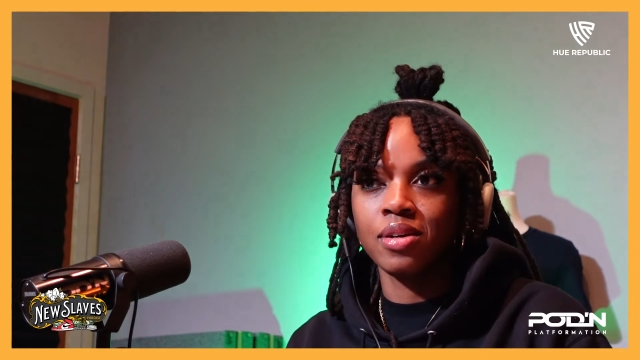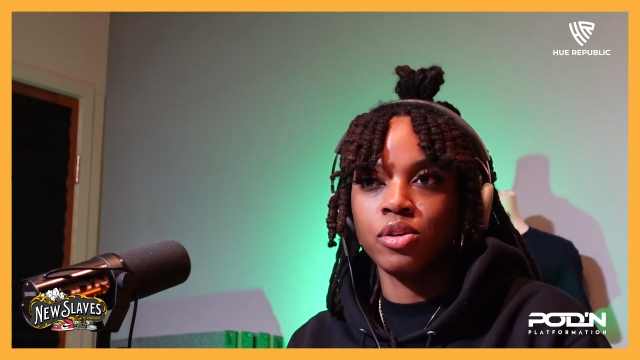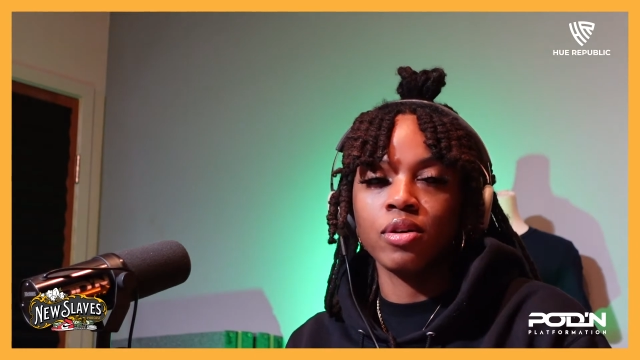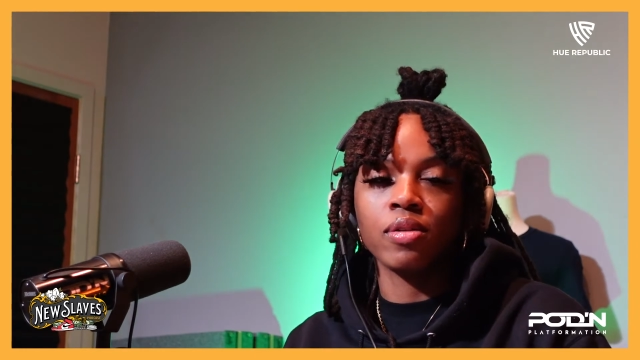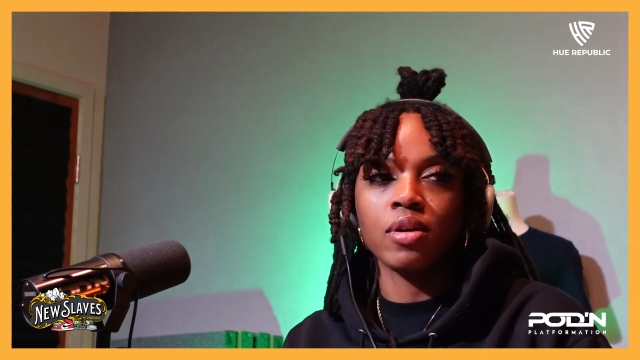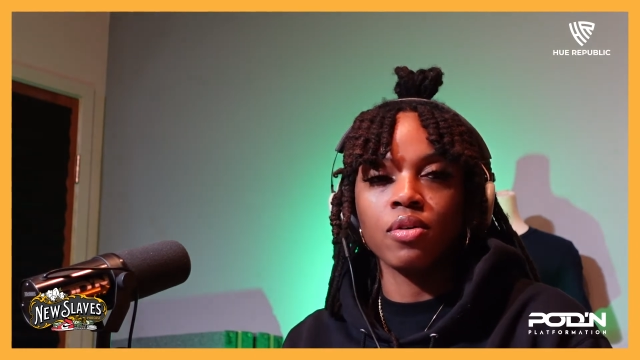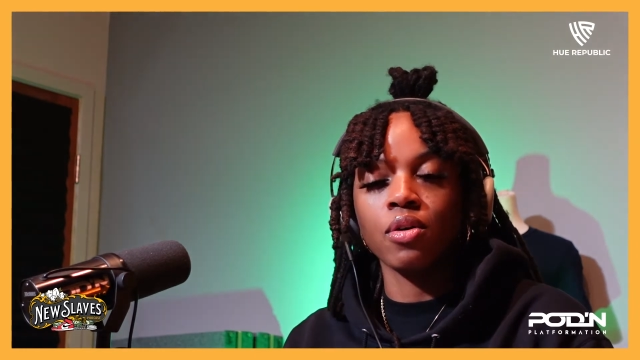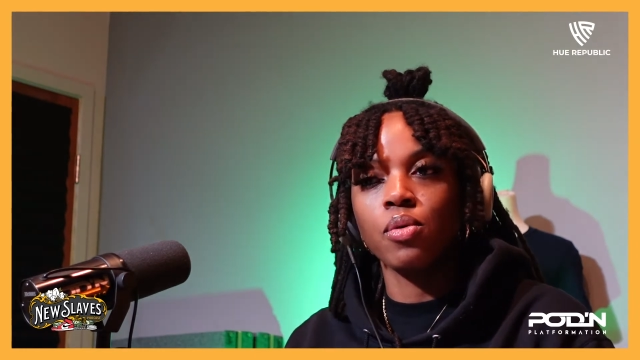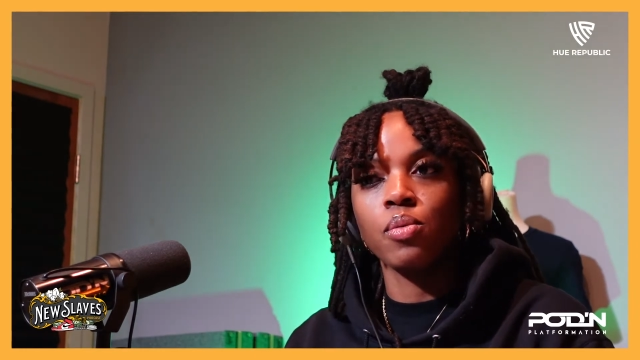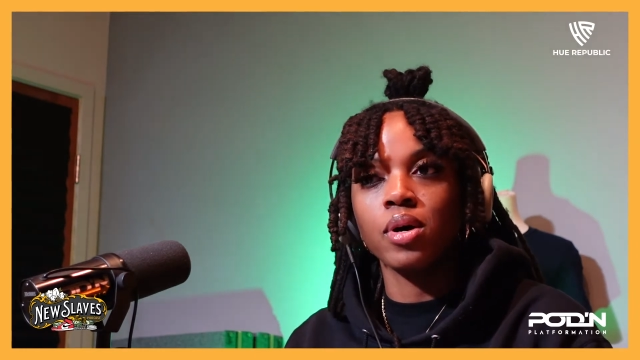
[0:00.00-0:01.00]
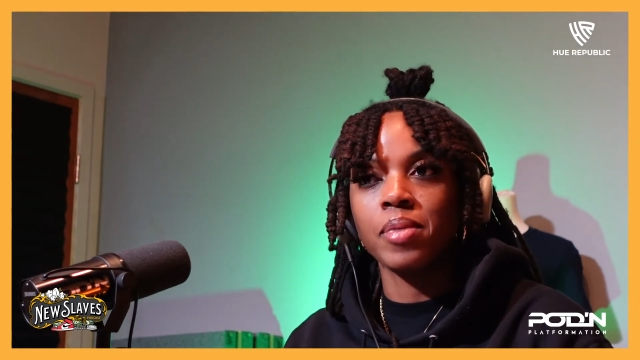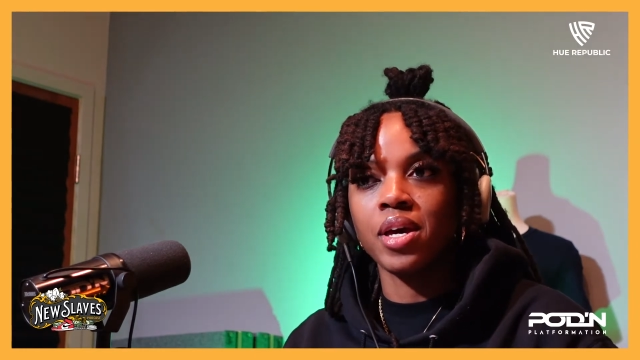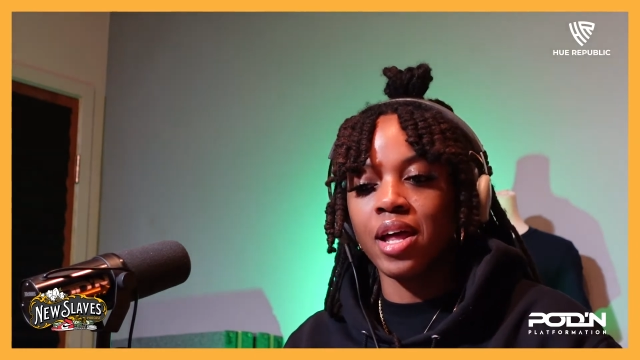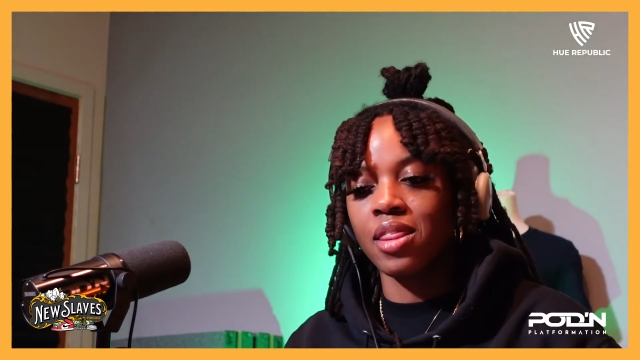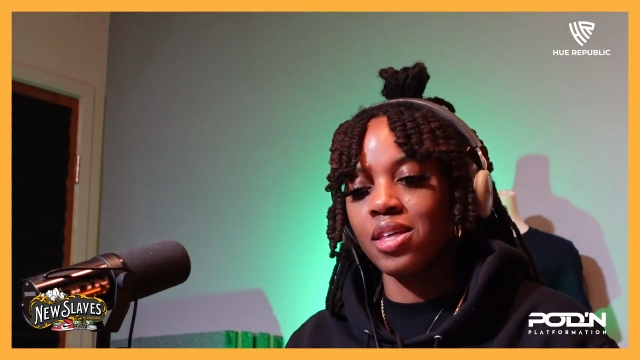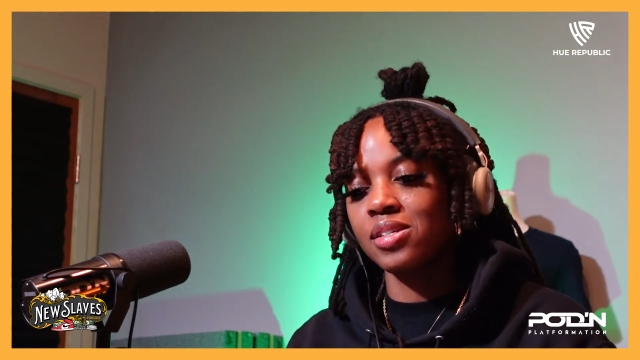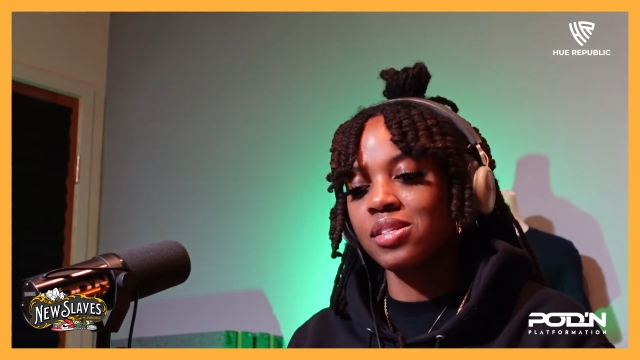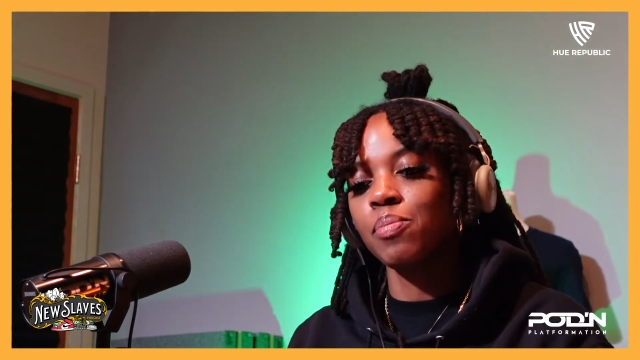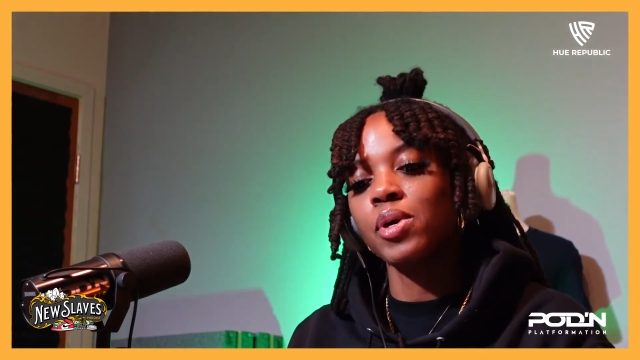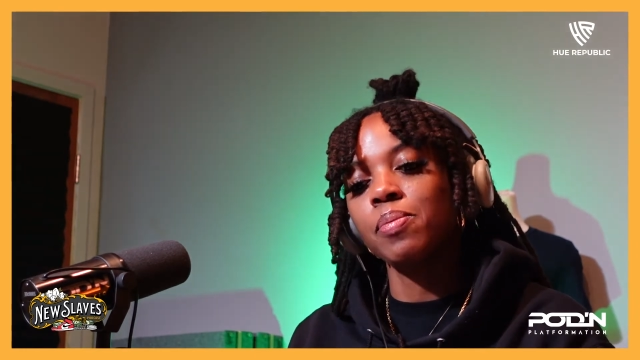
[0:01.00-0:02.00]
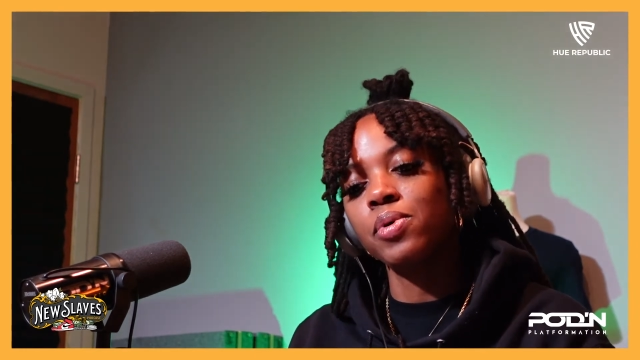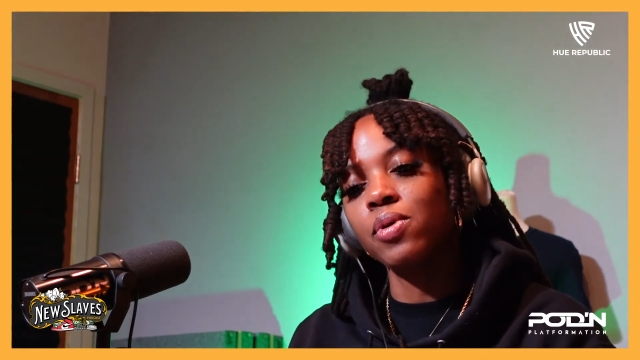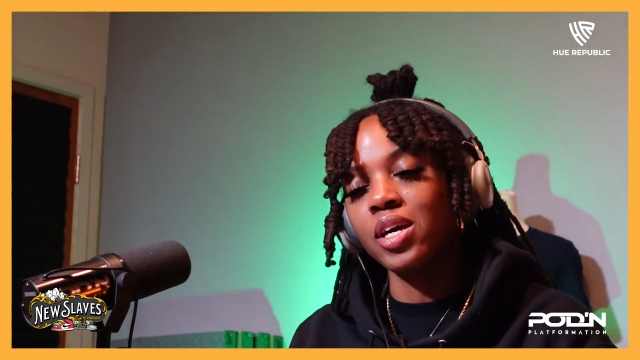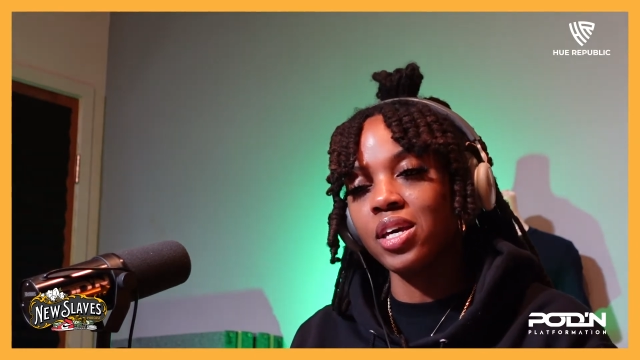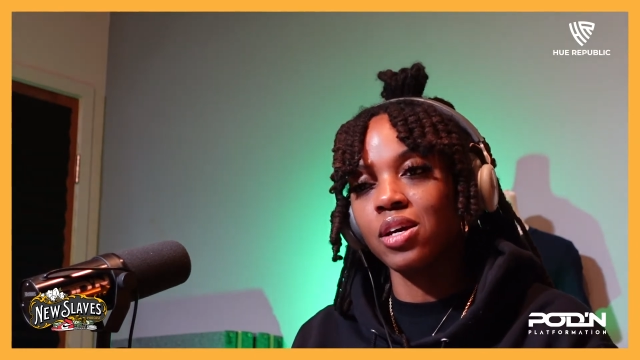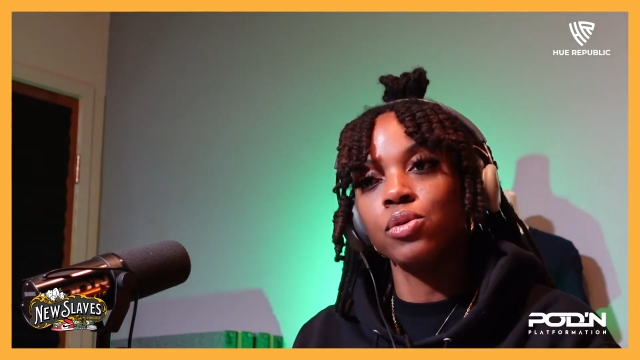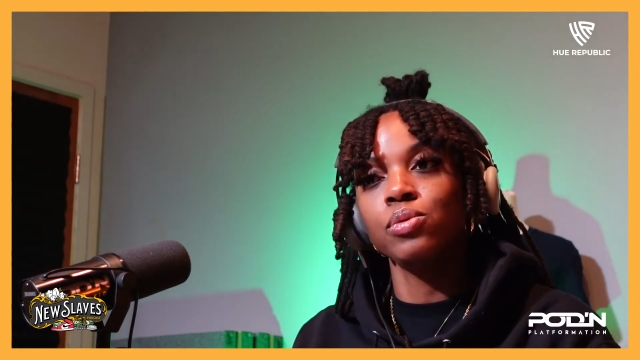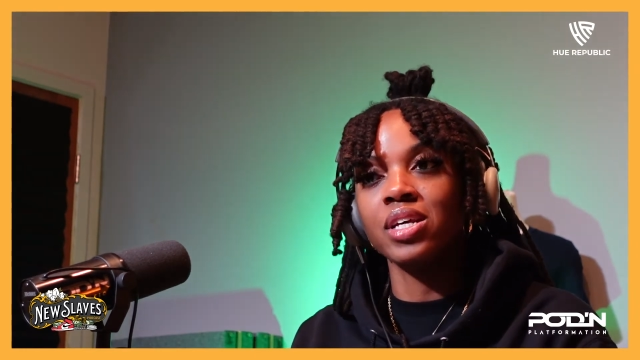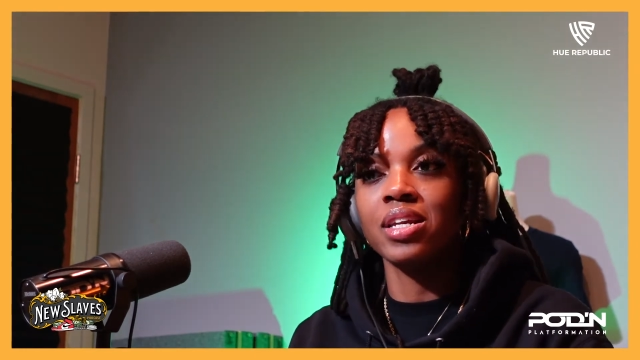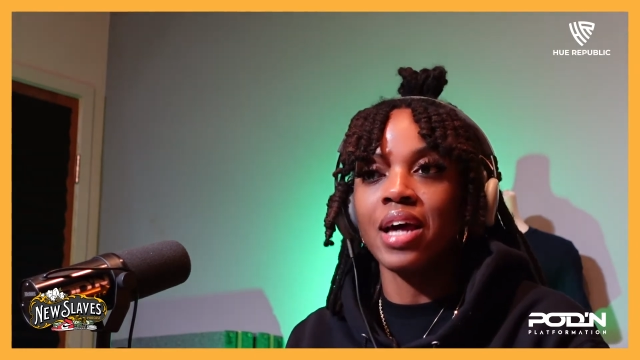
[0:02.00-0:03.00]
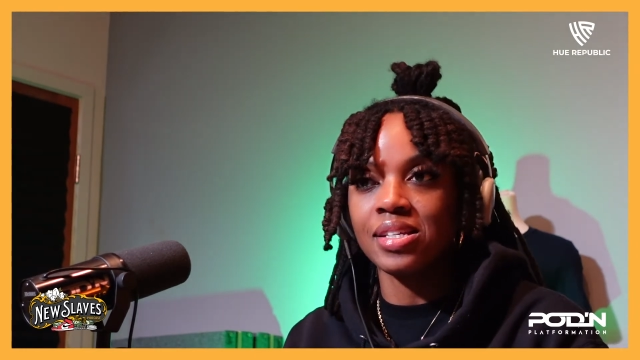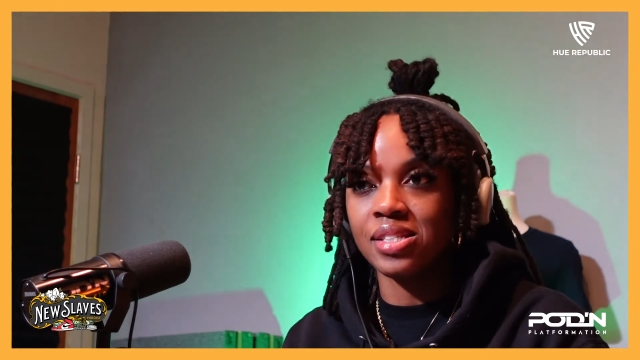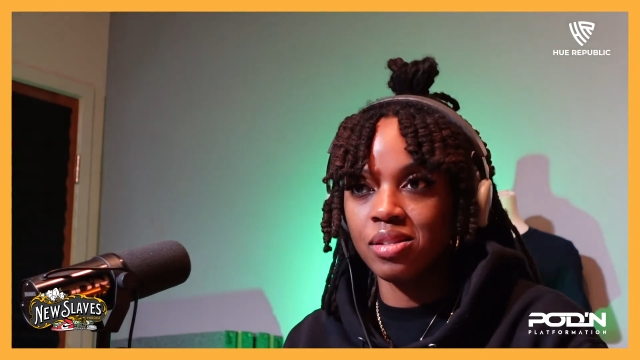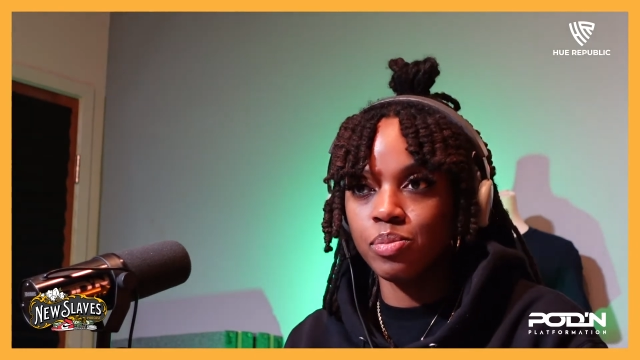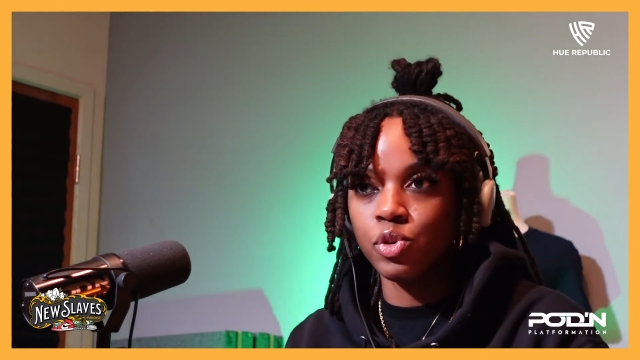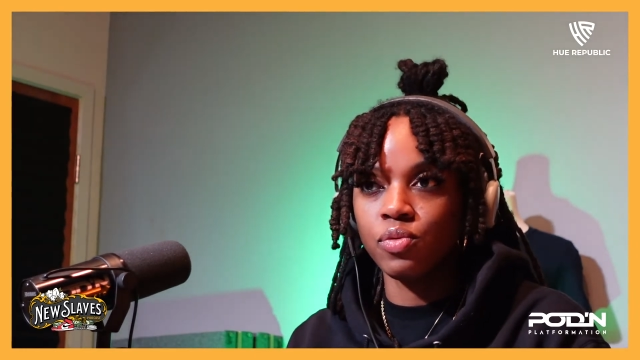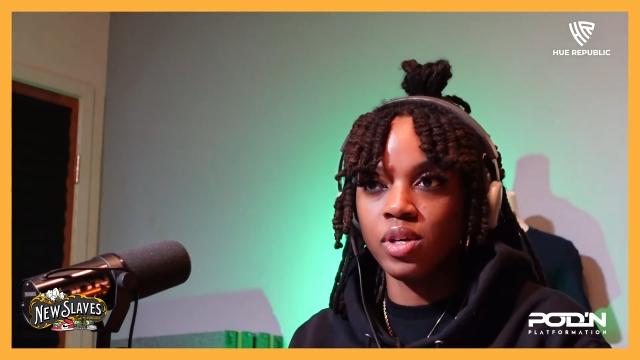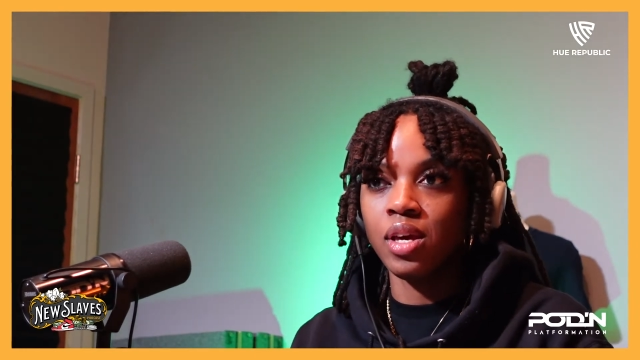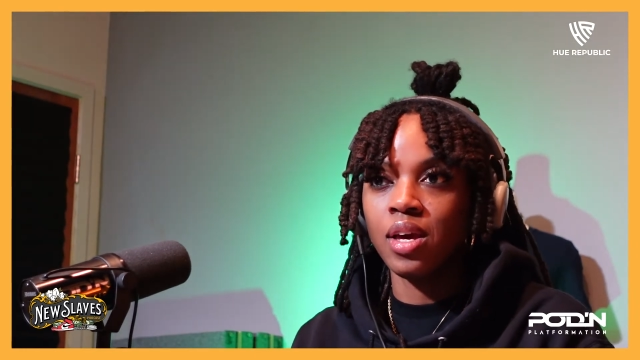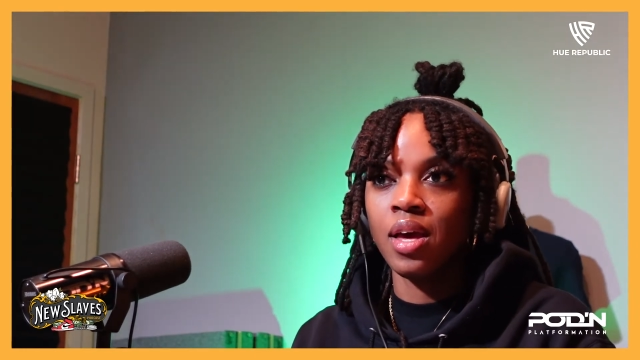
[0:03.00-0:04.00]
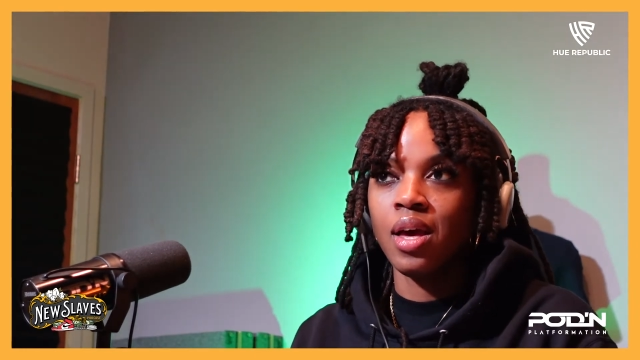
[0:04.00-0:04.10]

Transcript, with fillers: you're no longer a woman. And I think some people, again, who did not see the movie,